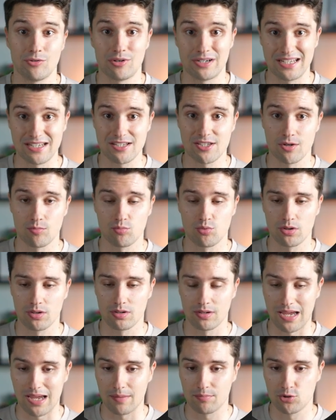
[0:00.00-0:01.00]
our desktop
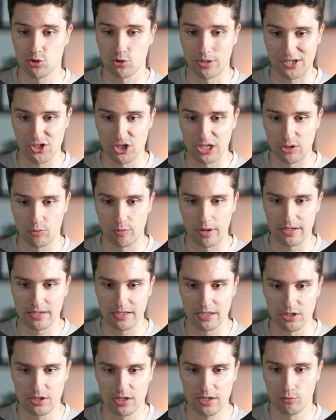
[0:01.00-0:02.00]
app to actually run
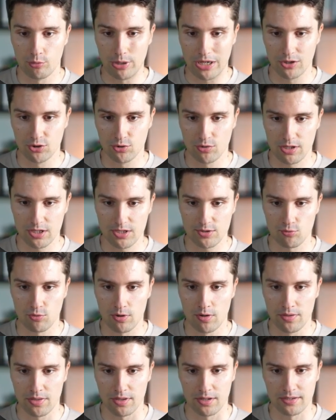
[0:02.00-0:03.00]
here. We can do this
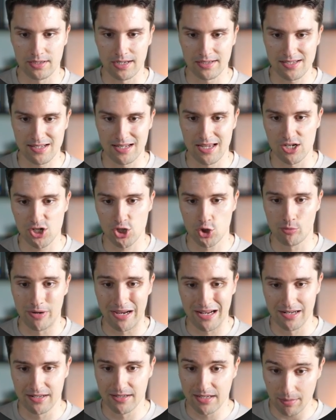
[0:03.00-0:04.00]
with a
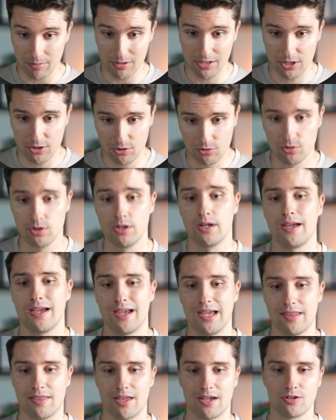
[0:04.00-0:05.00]
/gradle w
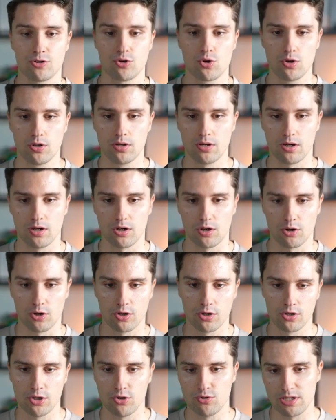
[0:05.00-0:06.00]
and then
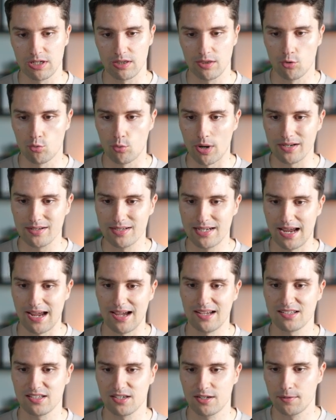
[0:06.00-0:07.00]
using the run
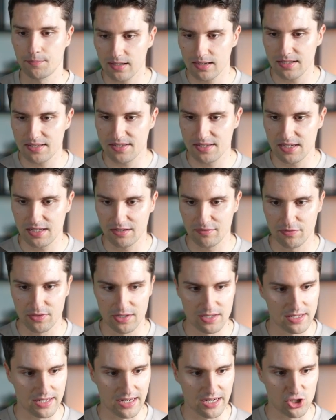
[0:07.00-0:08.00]
task. Let's see if
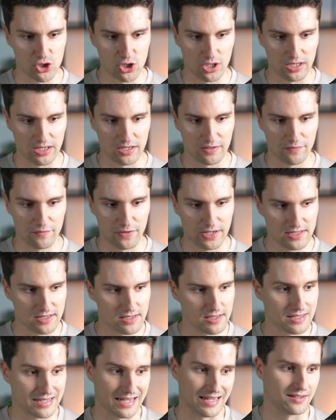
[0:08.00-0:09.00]
this actually
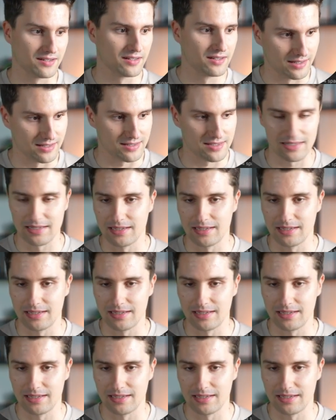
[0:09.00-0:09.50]
fixes it yet. Yes,